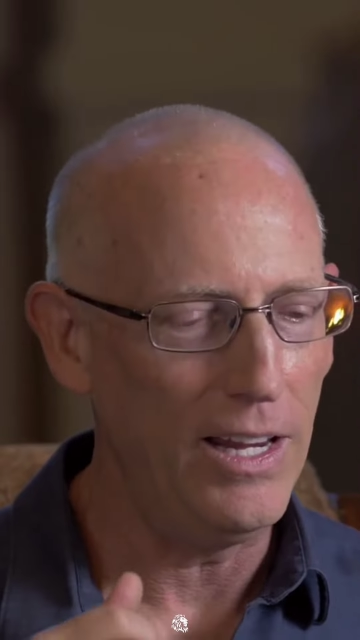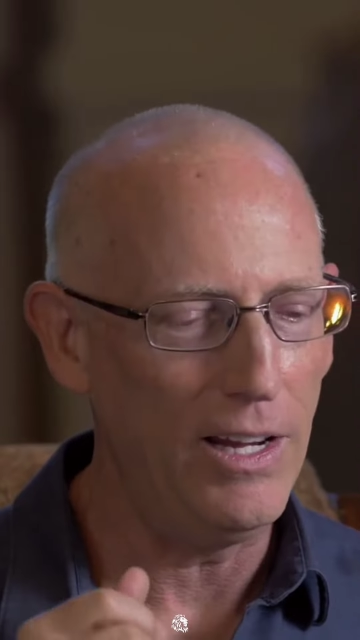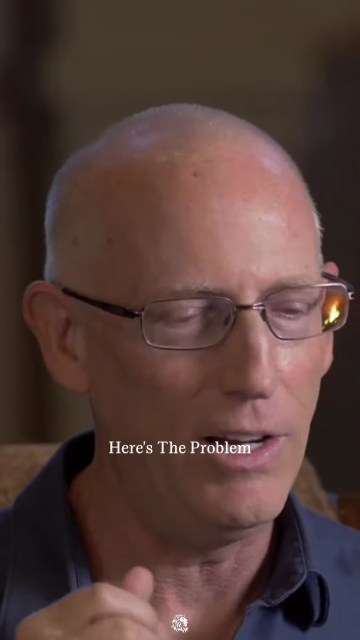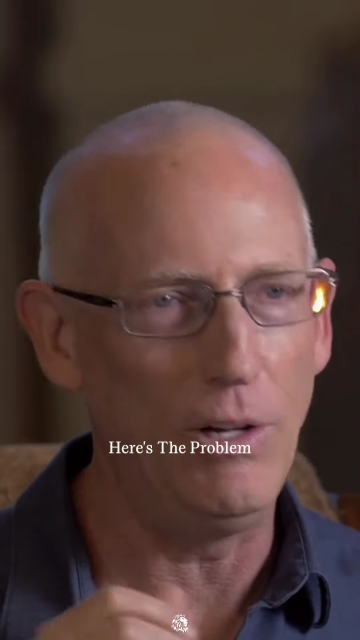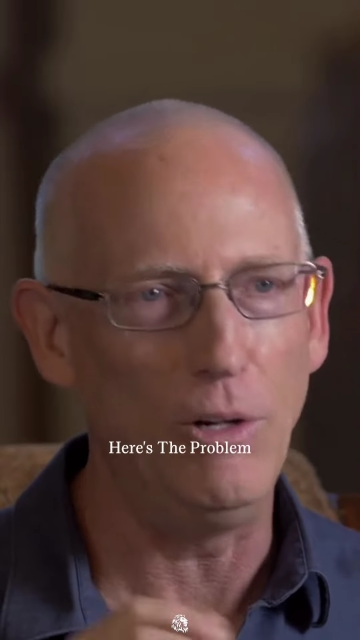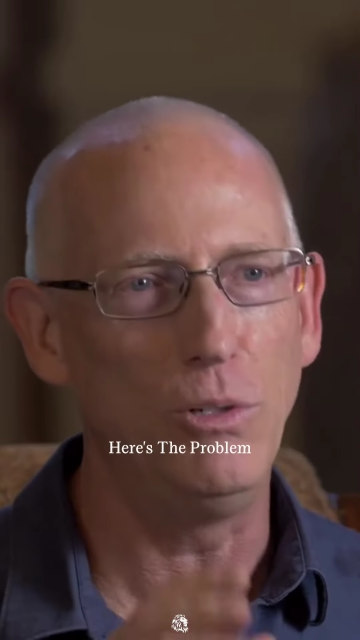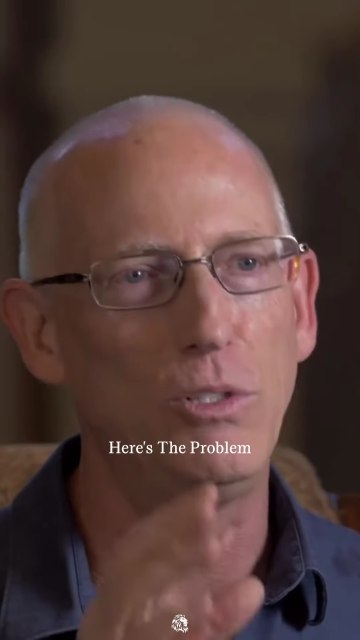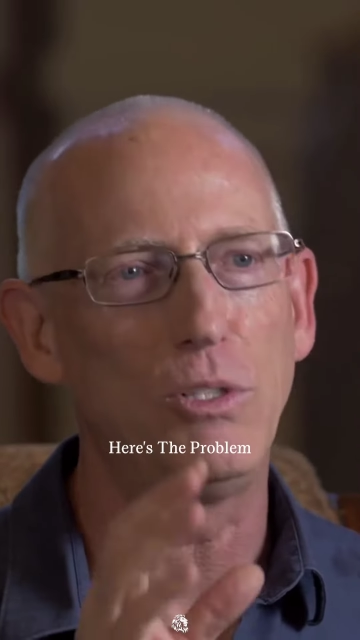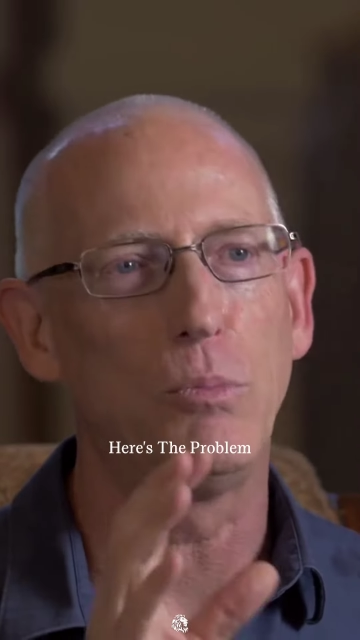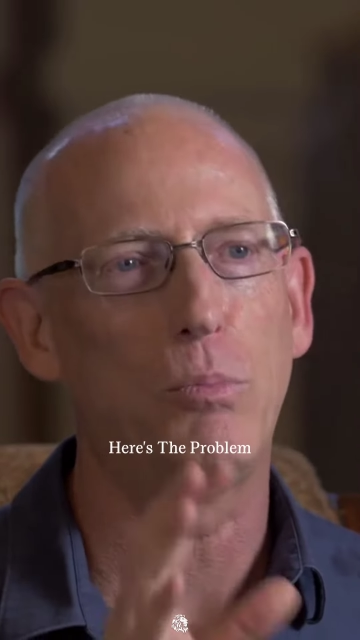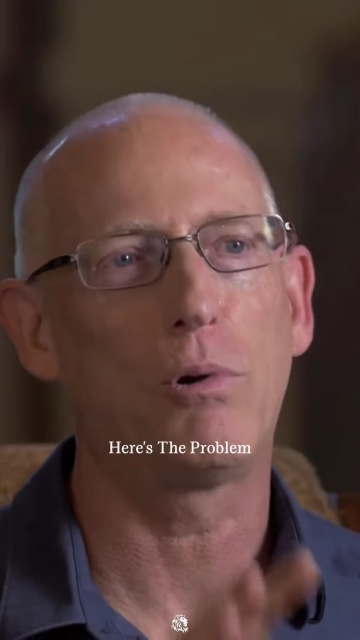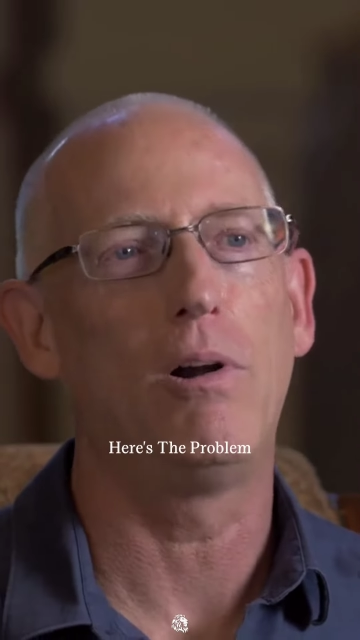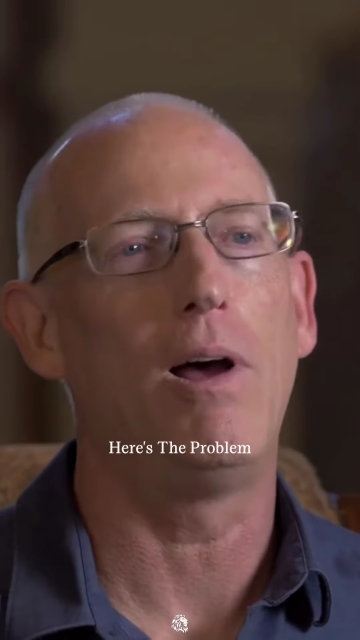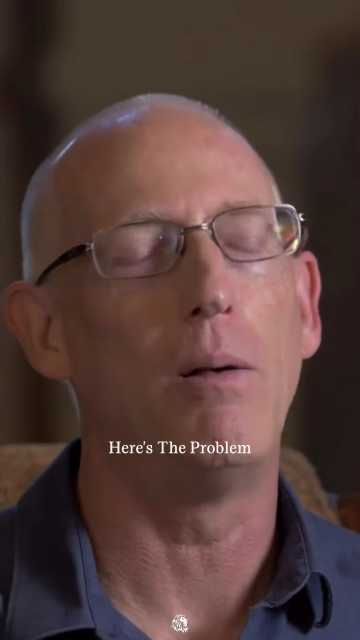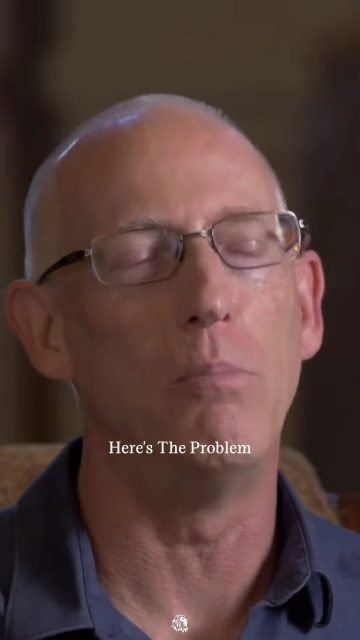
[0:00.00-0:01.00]
Here's the
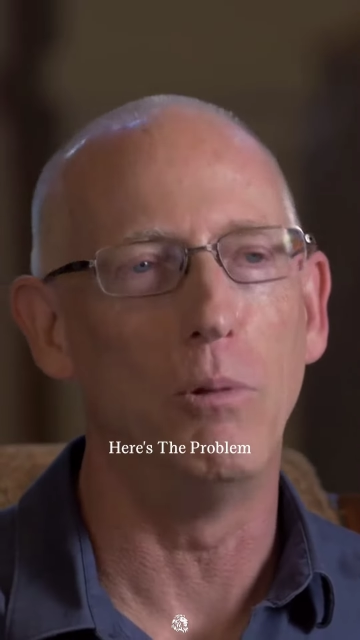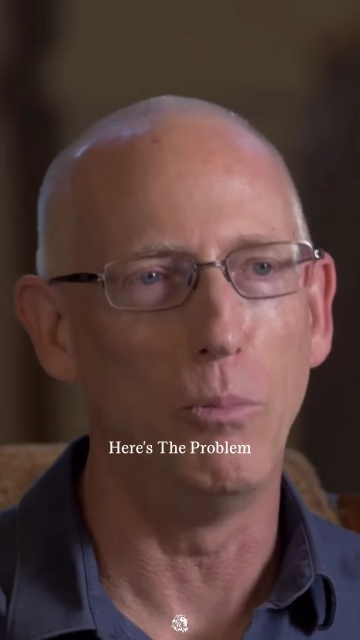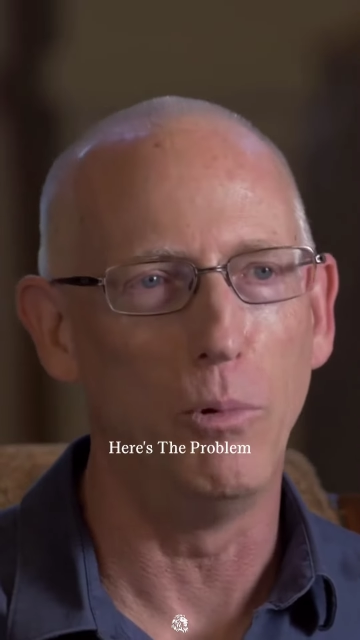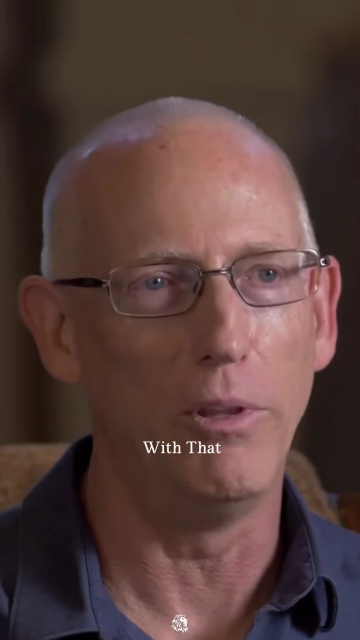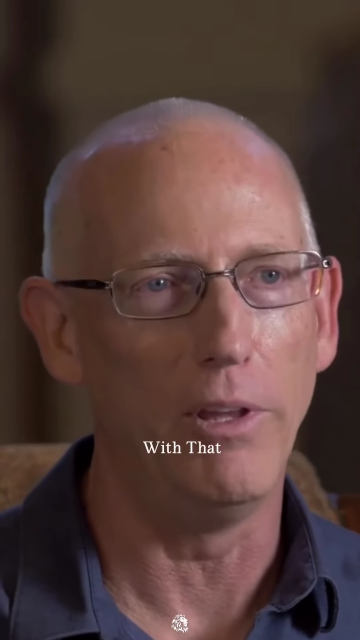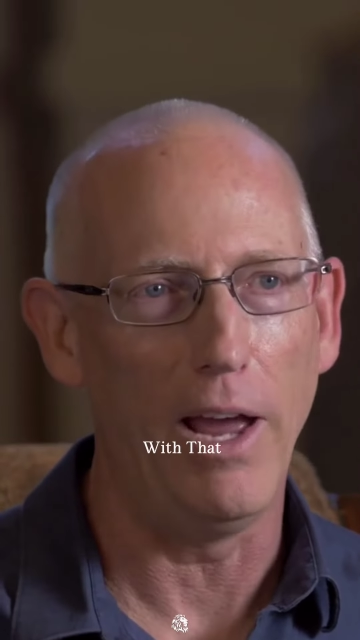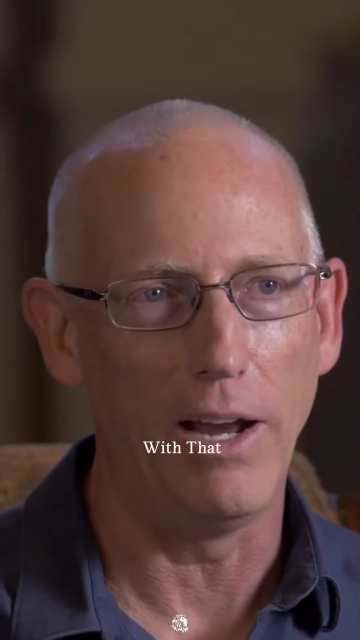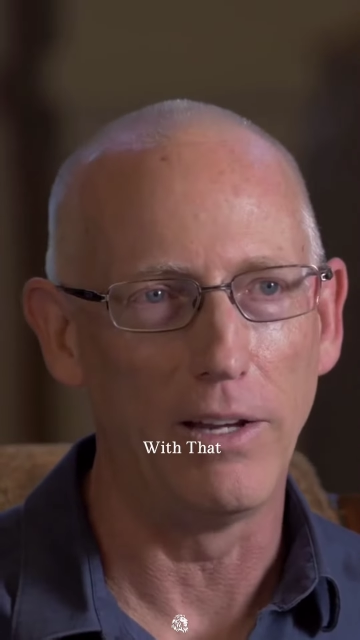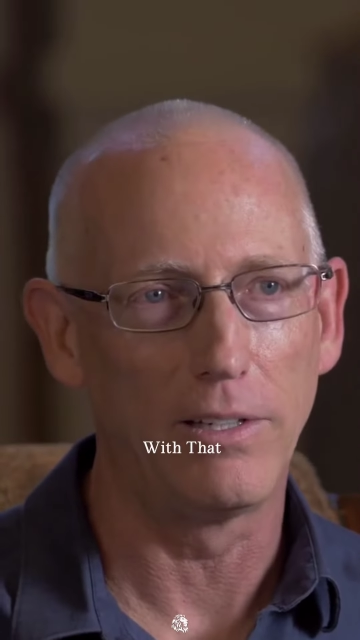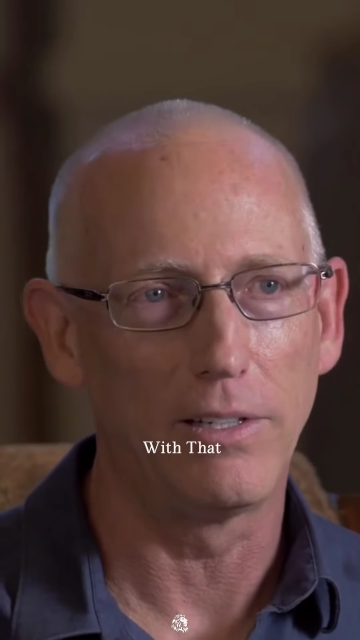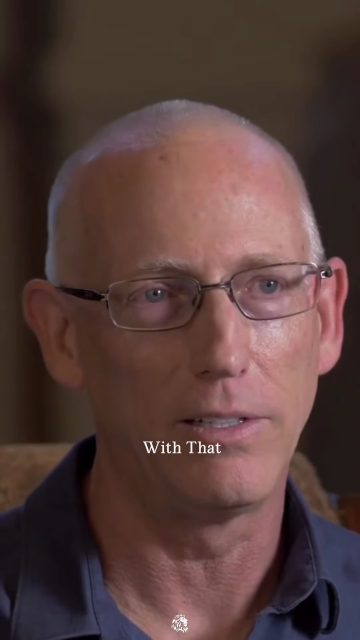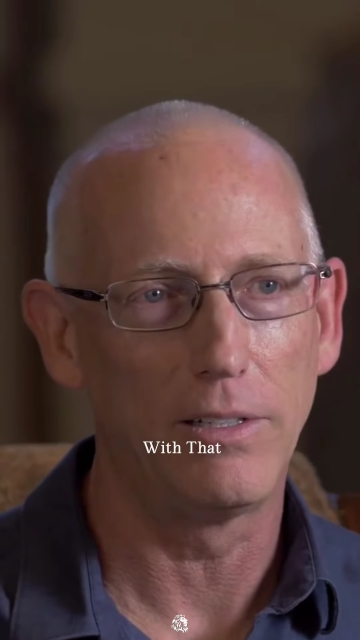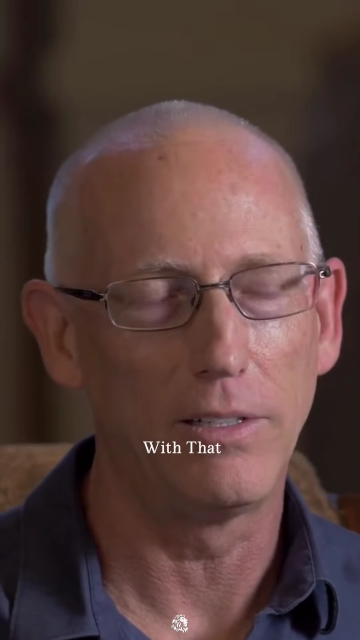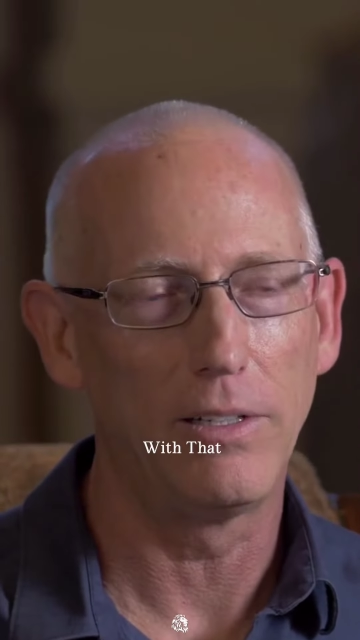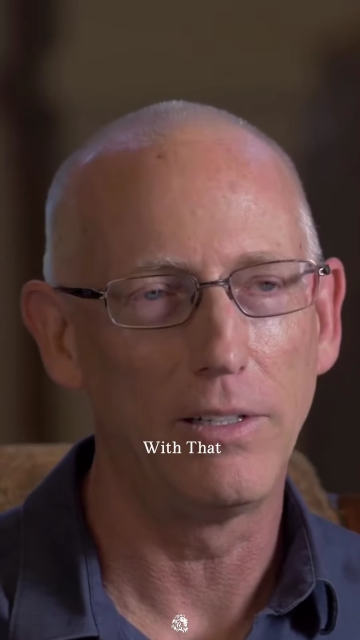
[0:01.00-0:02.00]
problem with
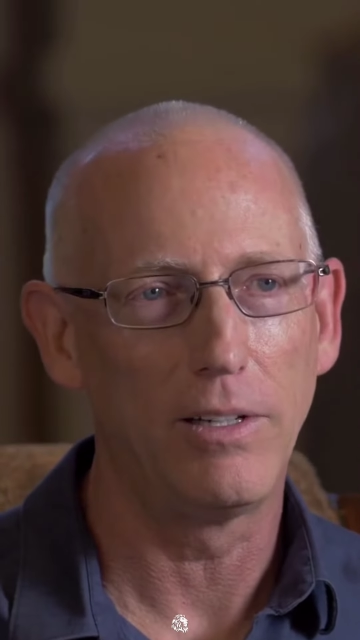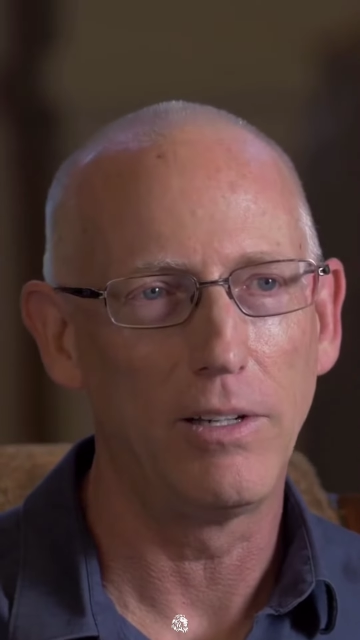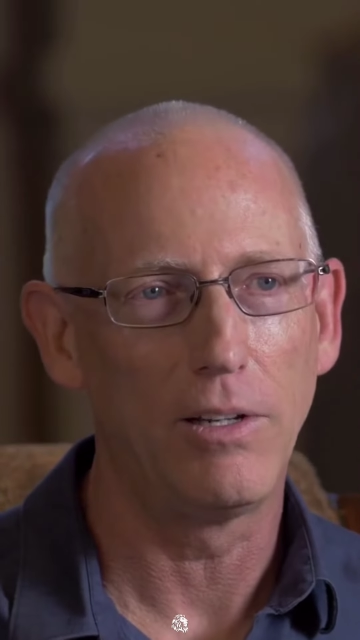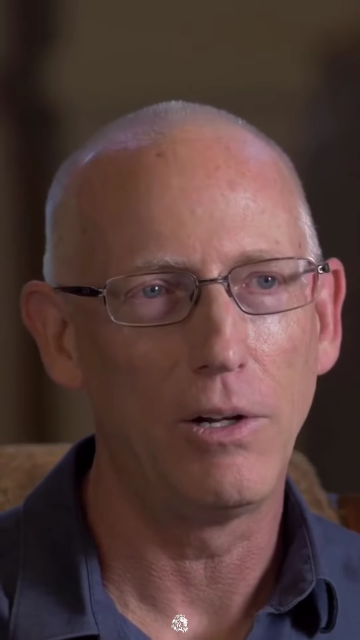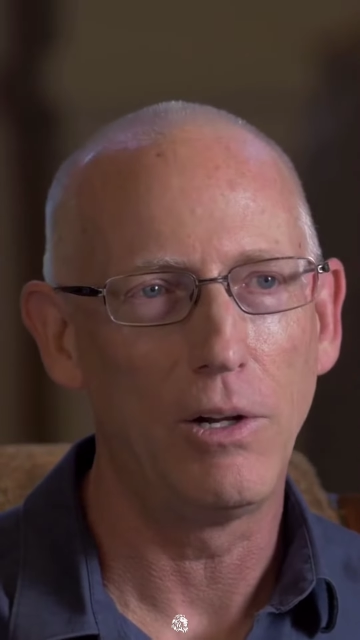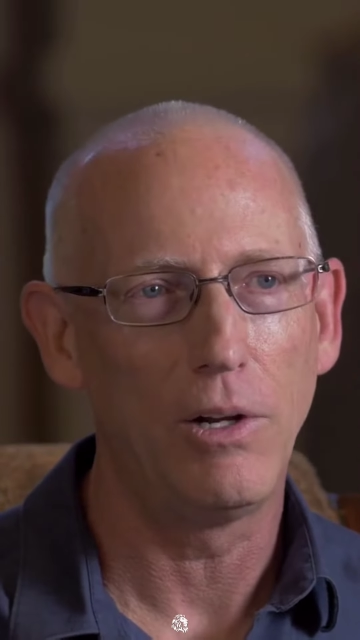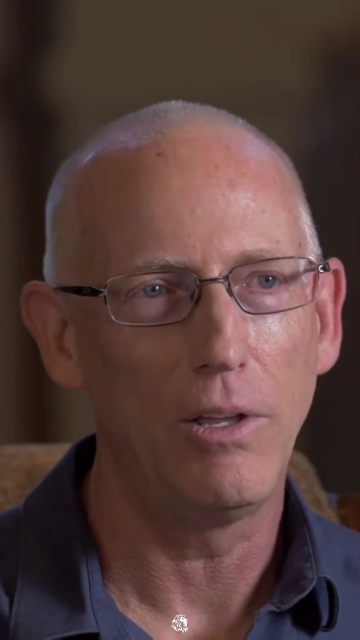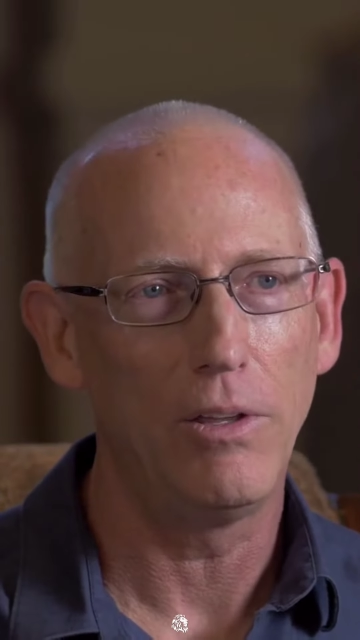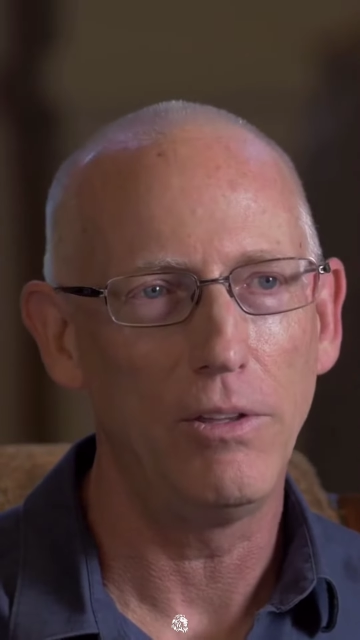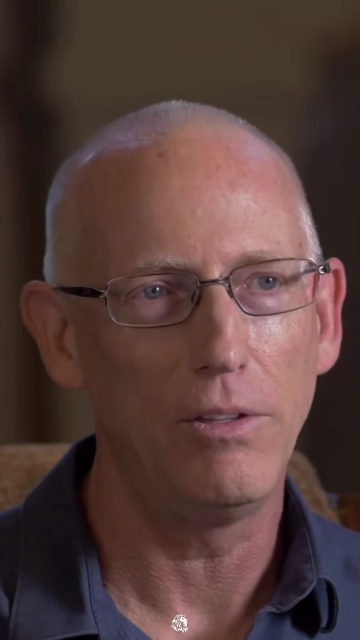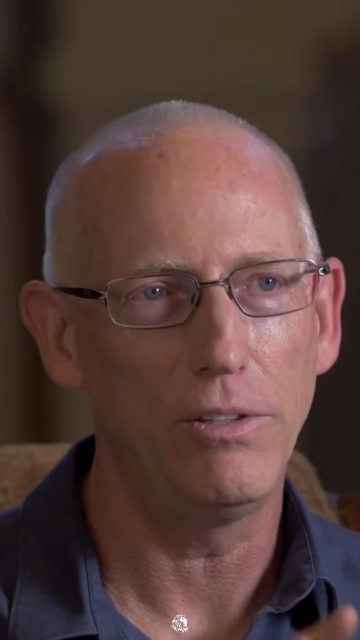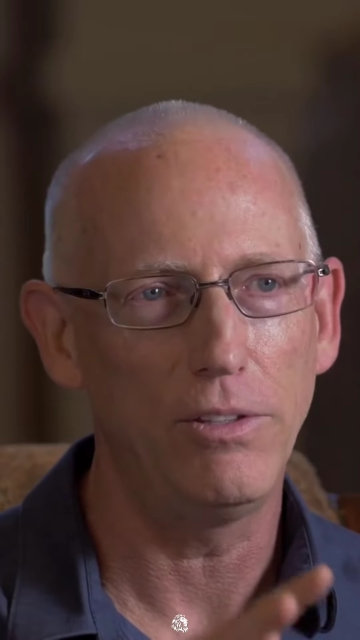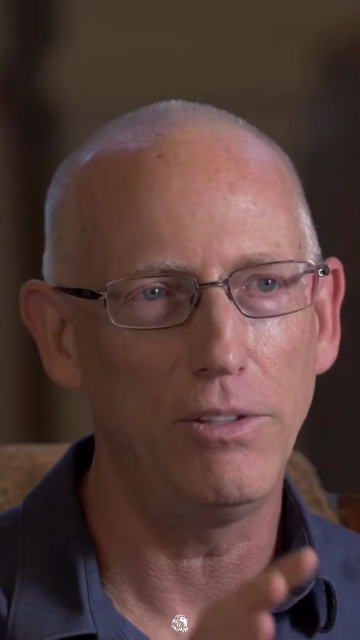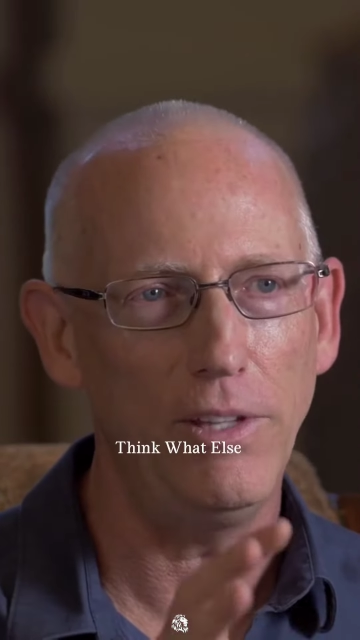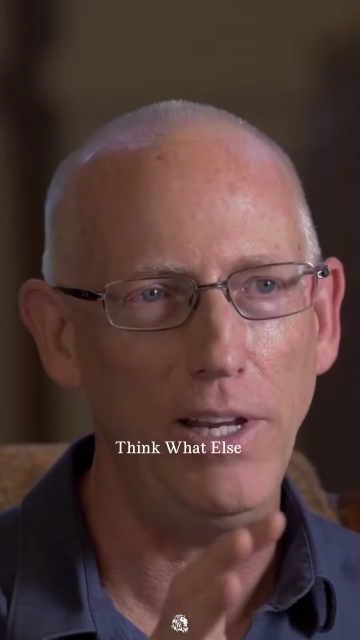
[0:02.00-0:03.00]
that.